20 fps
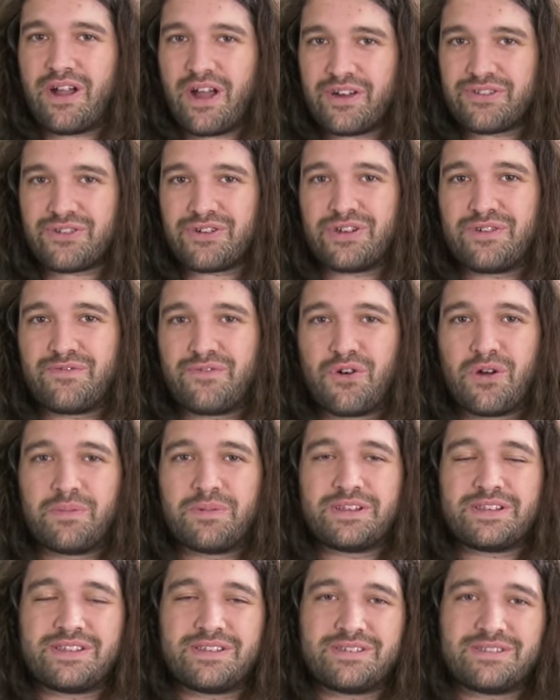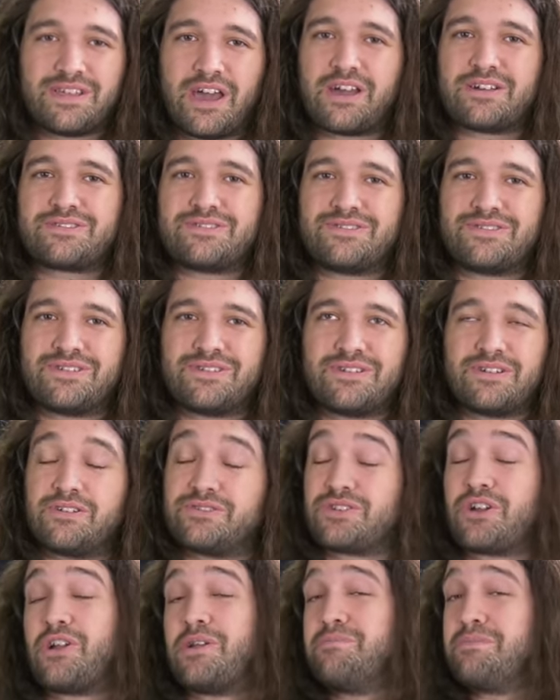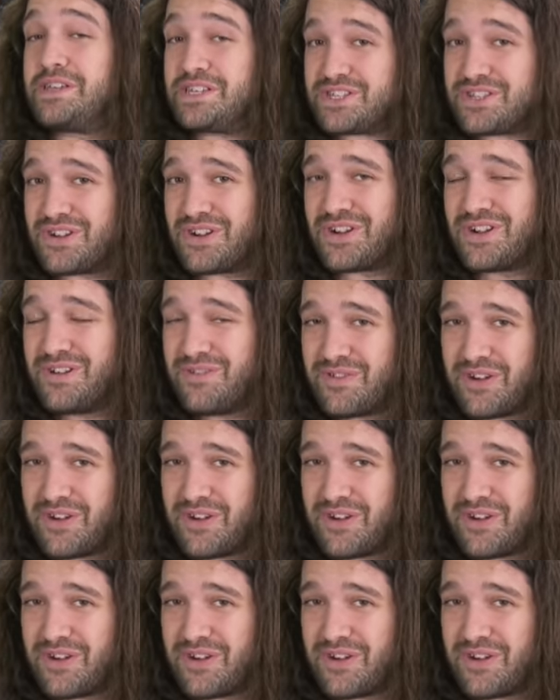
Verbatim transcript: other informant, Dr. Oh, sorry, Mr.